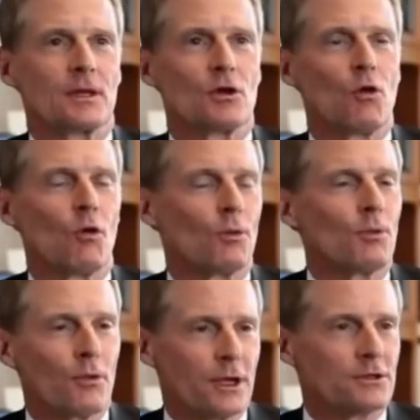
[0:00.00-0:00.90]

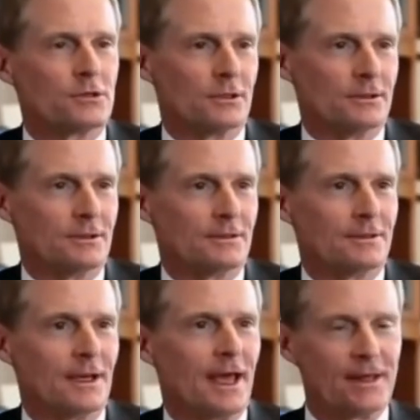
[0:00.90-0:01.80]
corporation,
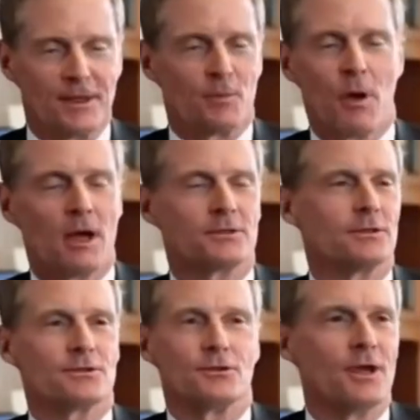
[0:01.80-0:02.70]
and the
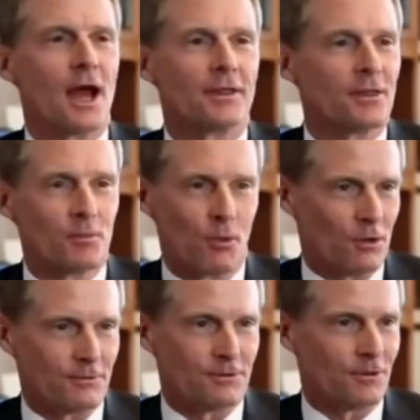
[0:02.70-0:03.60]
apostles are not the board
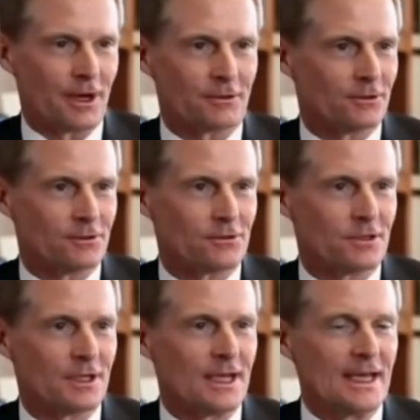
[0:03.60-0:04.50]
of directors.
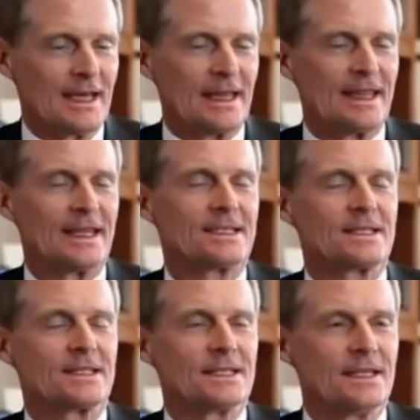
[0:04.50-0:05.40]
This
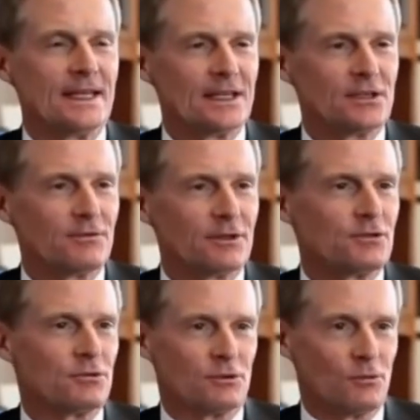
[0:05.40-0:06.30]
is an
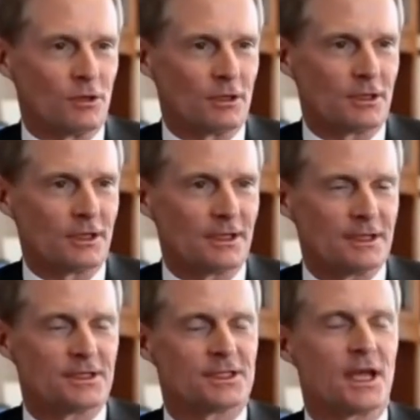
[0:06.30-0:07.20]
individual work.
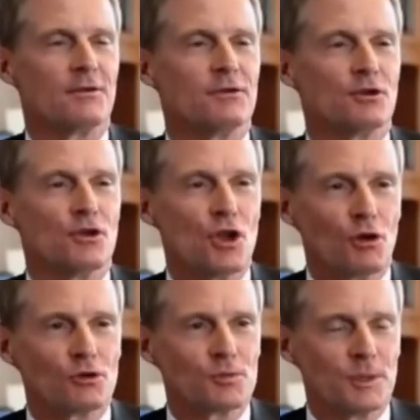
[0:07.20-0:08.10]
The Savior
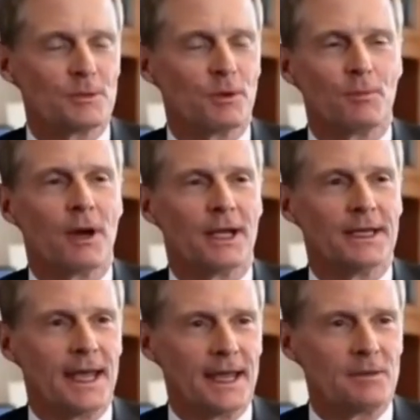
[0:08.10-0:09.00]
knows people by
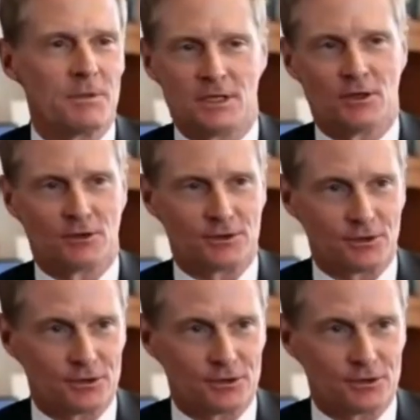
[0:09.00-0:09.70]
name. He knows their